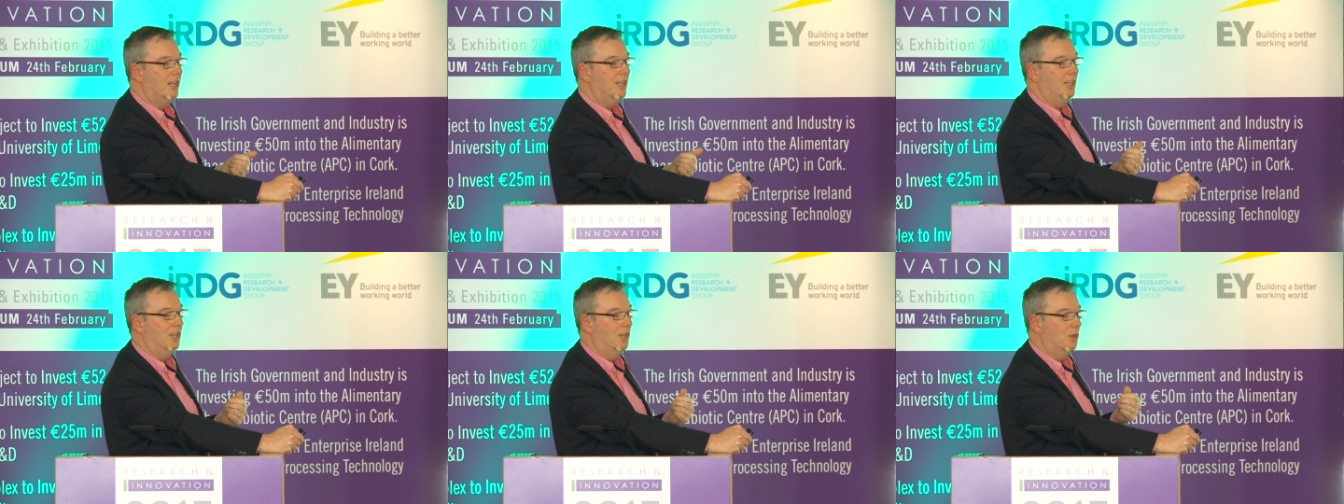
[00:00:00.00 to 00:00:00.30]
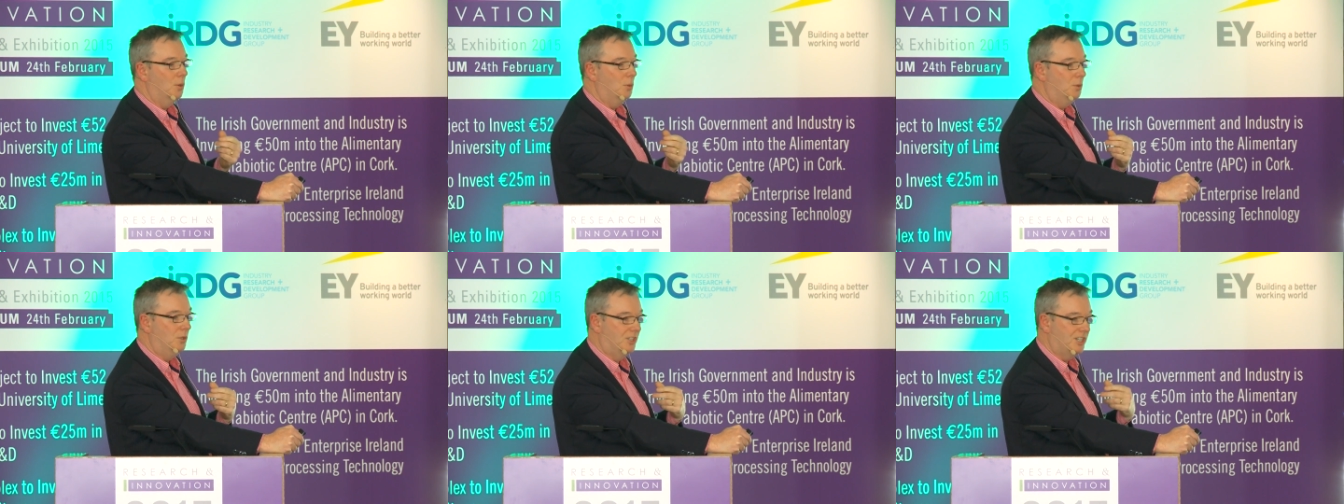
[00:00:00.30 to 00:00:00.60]

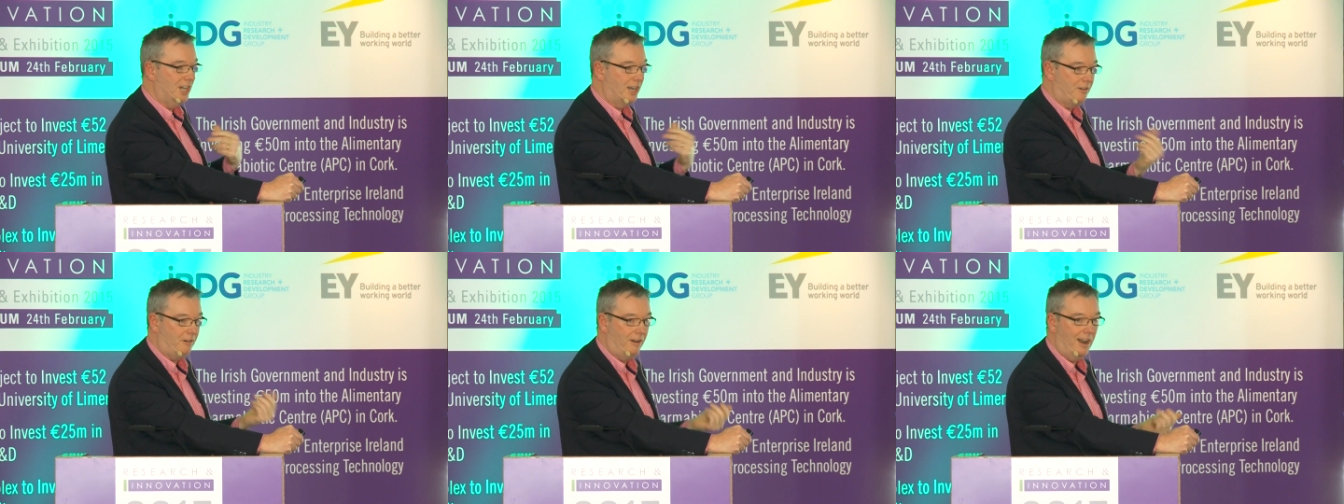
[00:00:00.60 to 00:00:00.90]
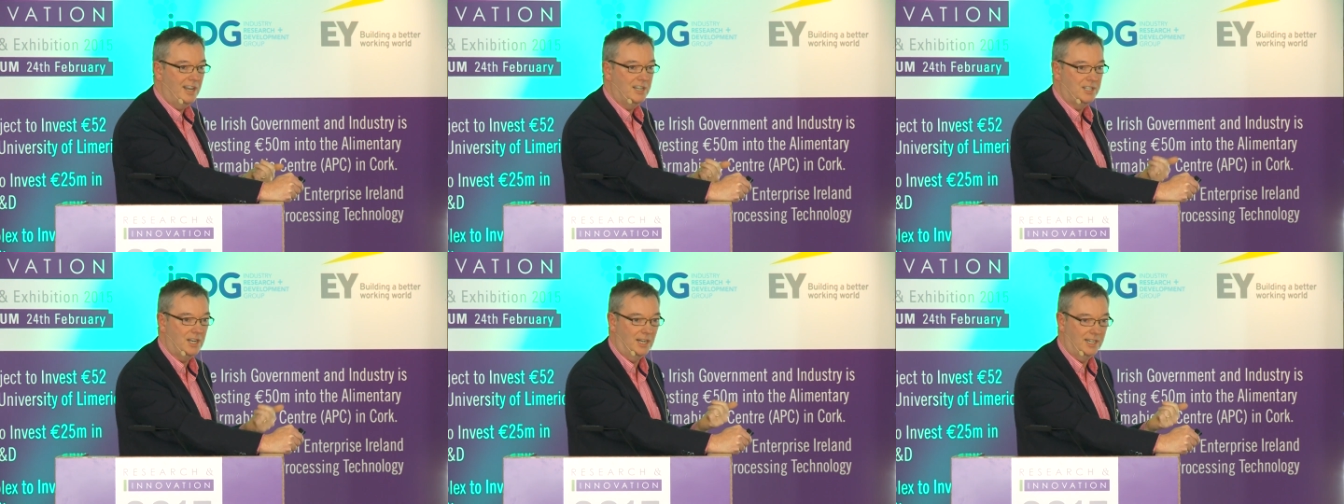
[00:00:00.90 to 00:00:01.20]
you
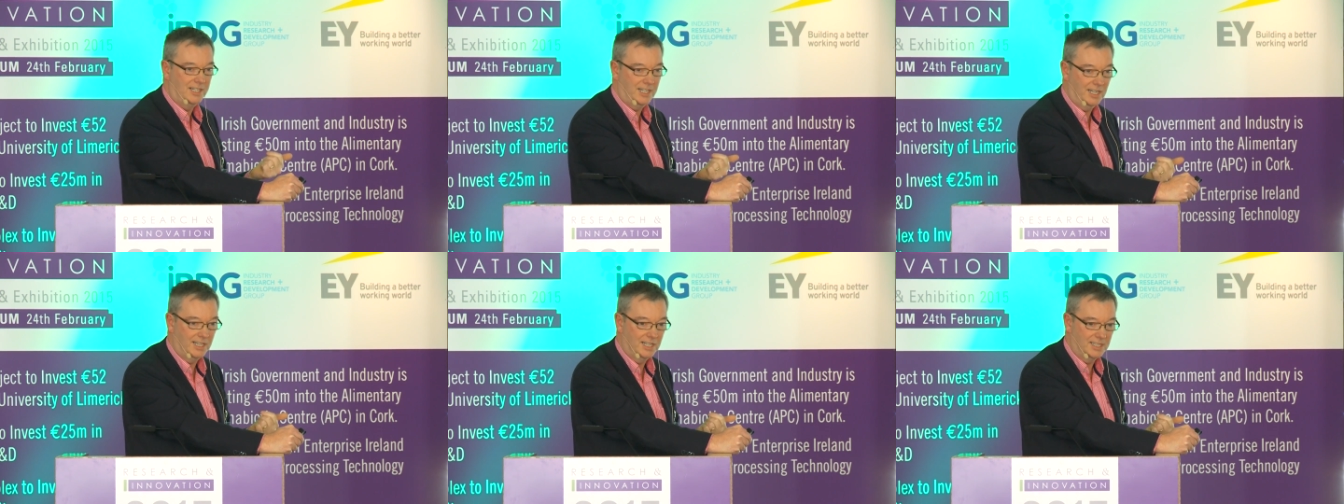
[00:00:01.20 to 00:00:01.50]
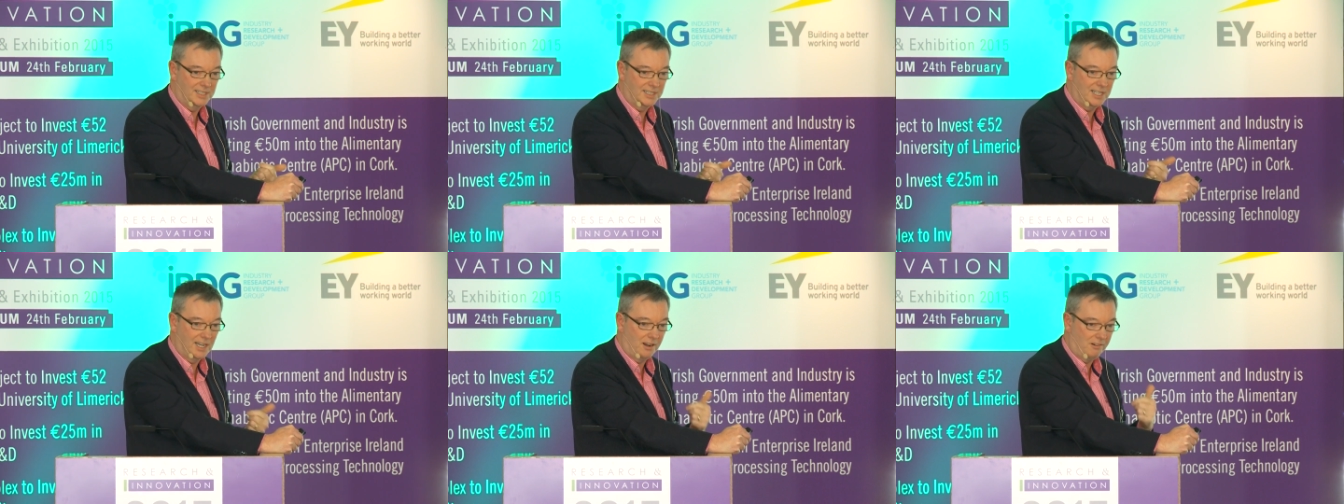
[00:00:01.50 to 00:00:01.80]
generate
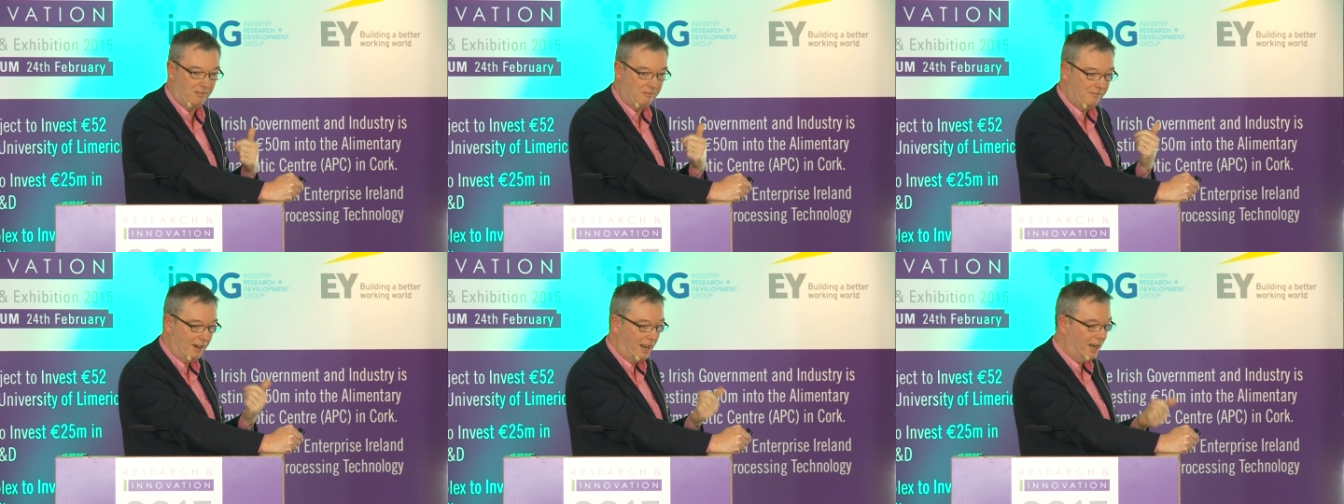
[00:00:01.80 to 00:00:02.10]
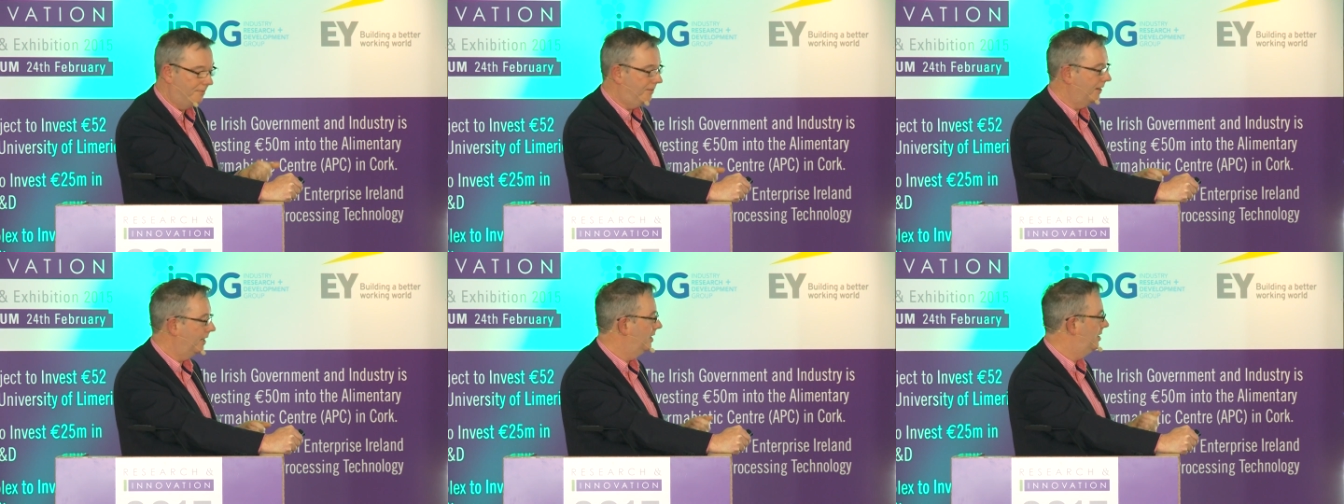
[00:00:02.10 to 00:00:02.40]
ideas that are
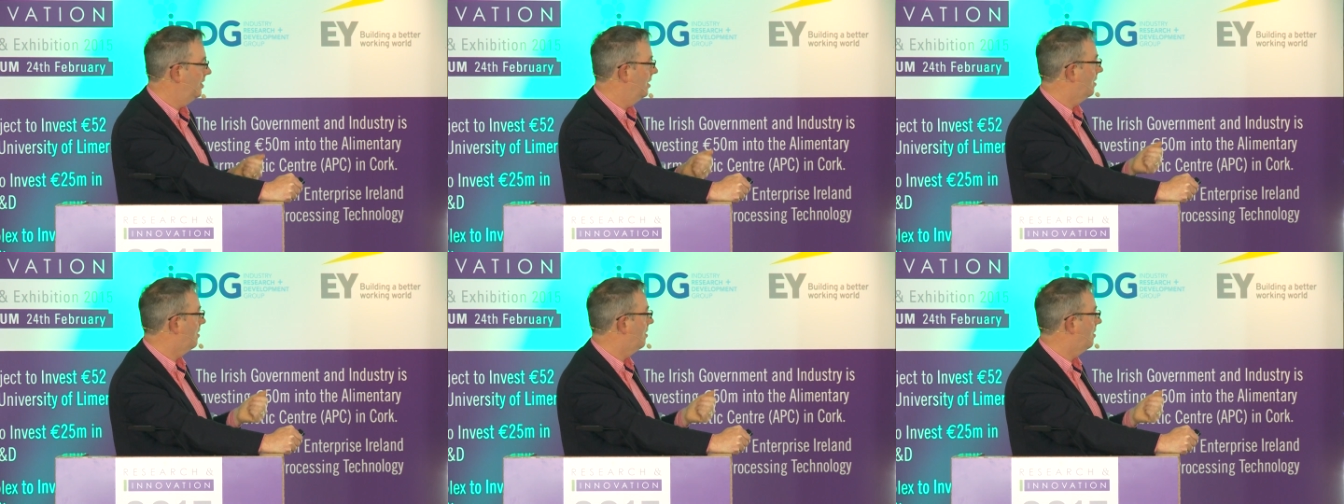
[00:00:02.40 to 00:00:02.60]
relevant to your